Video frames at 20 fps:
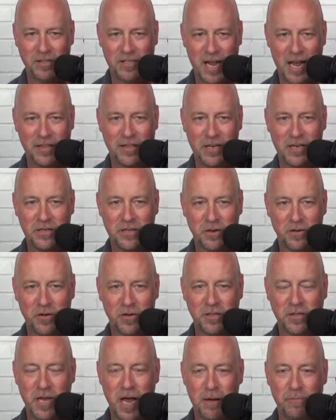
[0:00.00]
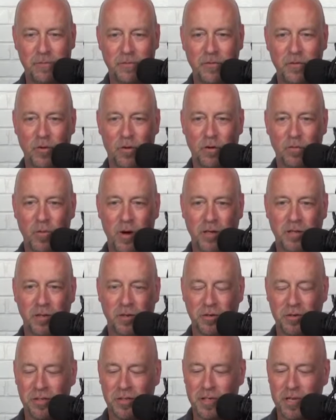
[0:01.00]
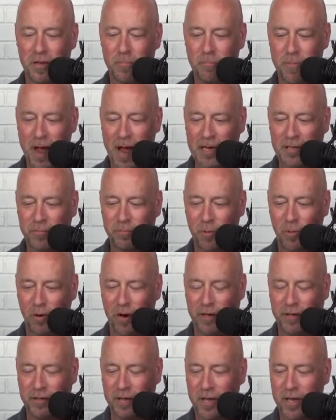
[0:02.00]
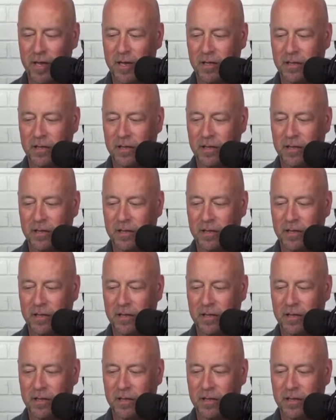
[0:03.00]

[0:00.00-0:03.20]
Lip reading: Southeastern on top of Northwestern, still match point.